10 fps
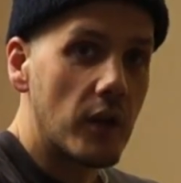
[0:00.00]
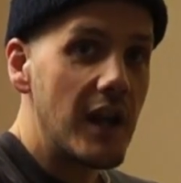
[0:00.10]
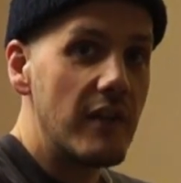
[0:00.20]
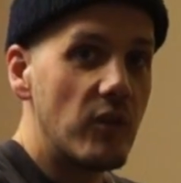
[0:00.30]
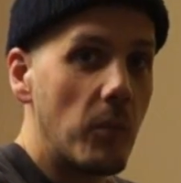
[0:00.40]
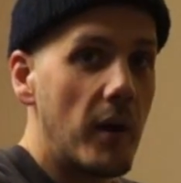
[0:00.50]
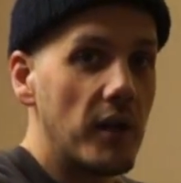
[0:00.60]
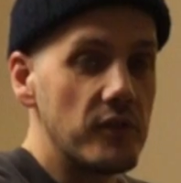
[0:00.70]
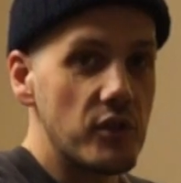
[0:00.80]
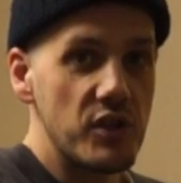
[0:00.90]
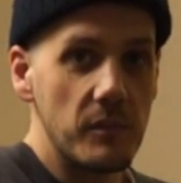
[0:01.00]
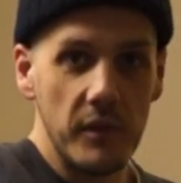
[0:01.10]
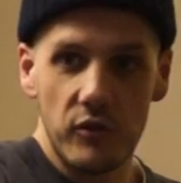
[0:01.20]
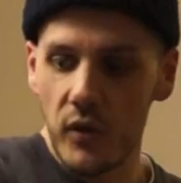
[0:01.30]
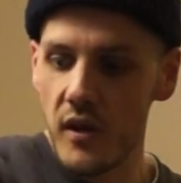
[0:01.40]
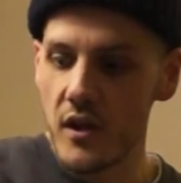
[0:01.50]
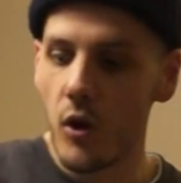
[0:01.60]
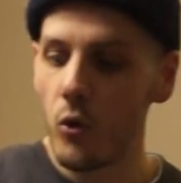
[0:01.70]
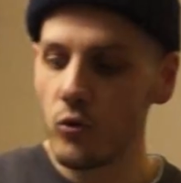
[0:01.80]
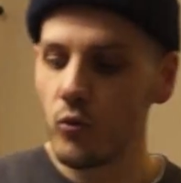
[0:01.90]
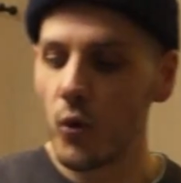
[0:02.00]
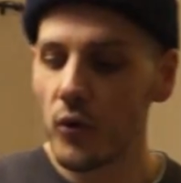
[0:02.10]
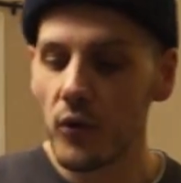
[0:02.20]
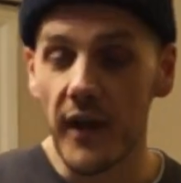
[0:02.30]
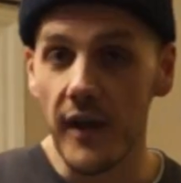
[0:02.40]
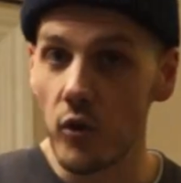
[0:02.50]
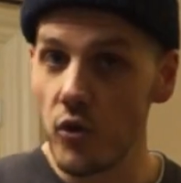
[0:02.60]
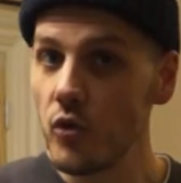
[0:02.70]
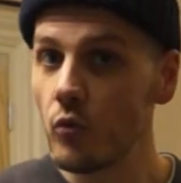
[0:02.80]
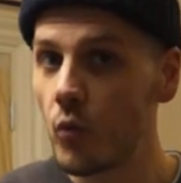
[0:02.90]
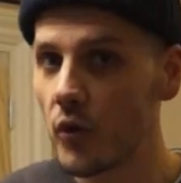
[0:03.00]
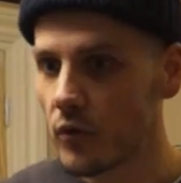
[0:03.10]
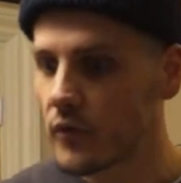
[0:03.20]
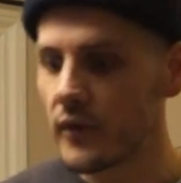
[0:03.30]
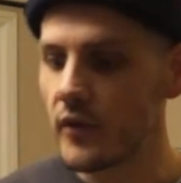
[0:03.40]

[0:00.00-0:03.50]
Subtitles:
clever partnership between the Old World and the New World.